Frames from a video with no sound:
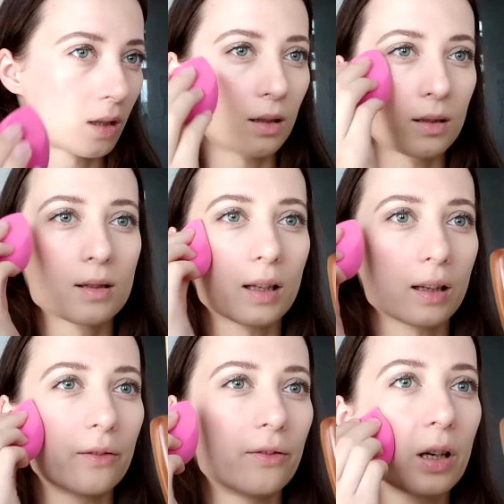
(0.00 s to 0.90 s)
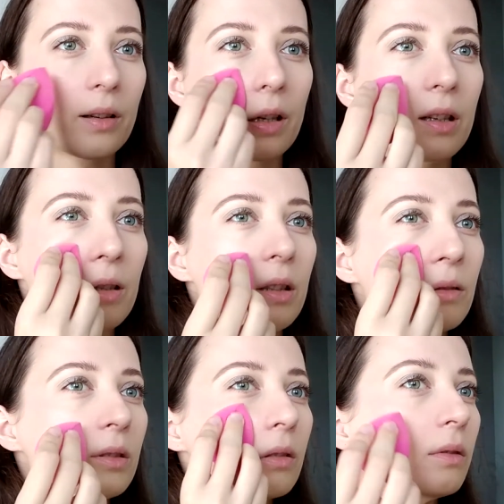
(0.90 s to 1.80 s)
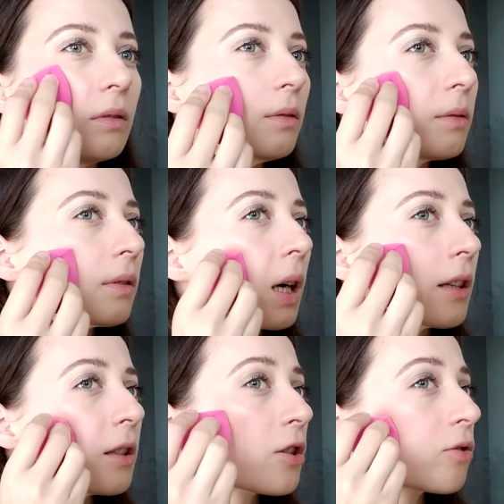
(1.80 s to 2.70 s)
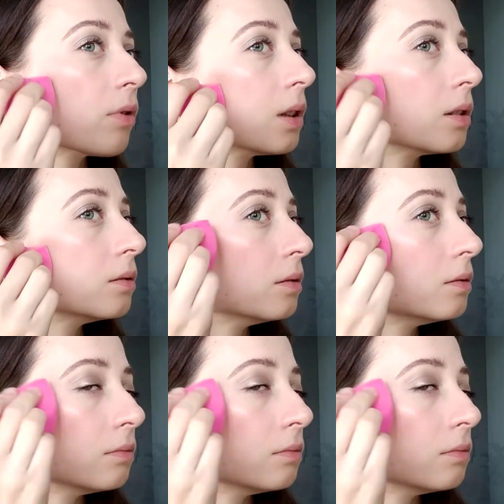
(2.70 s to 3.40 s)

It's like a very reddish one.